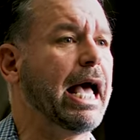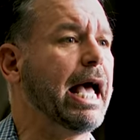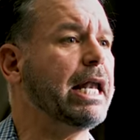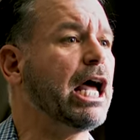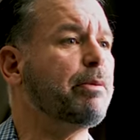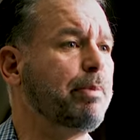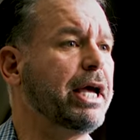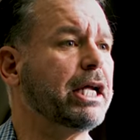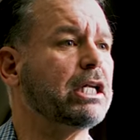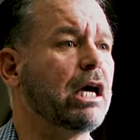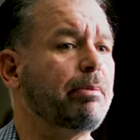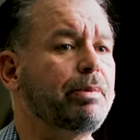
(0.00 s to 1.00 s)
And I
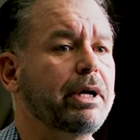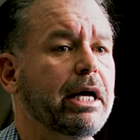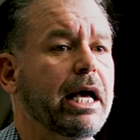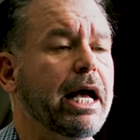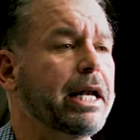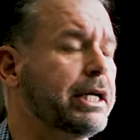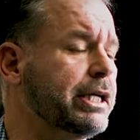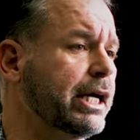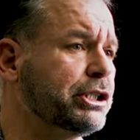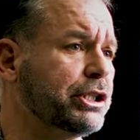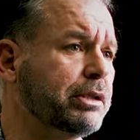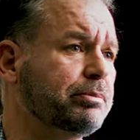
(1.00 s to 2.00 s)
picked up an
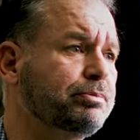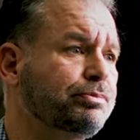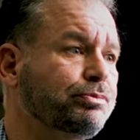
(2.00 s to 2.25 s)
addiction